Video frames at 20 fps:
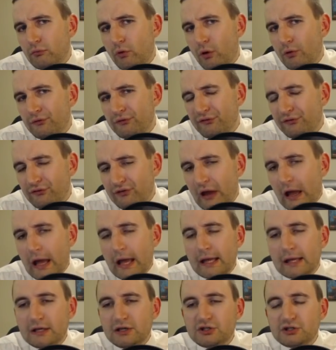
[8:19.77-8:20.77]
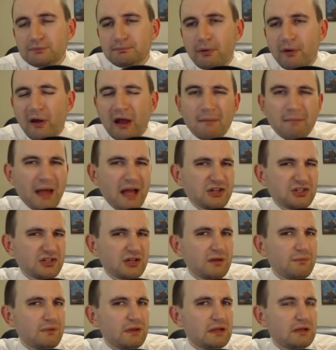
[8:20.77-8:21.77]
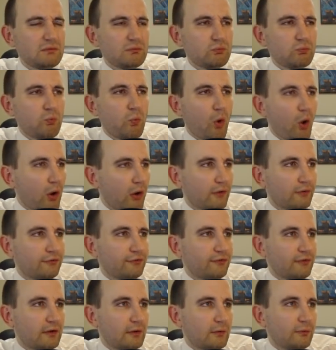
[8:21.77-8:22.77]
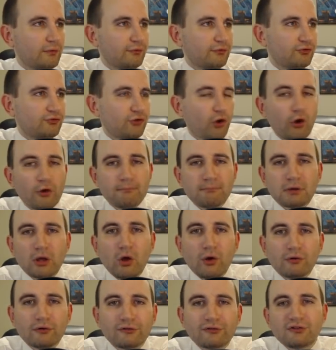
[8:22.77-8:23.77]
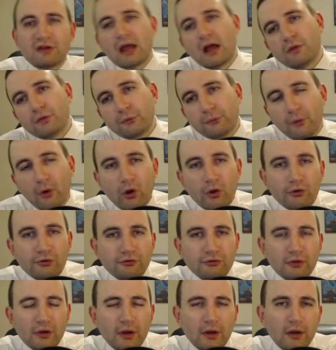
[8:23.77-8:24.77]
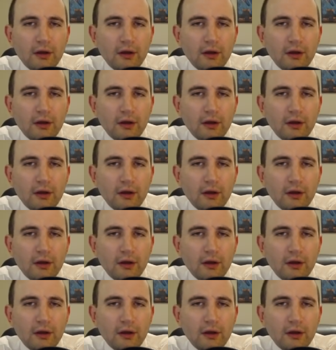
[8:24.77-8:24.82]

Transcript: on stage, but I imagine if he was, and it was Joe Bloggs down the road,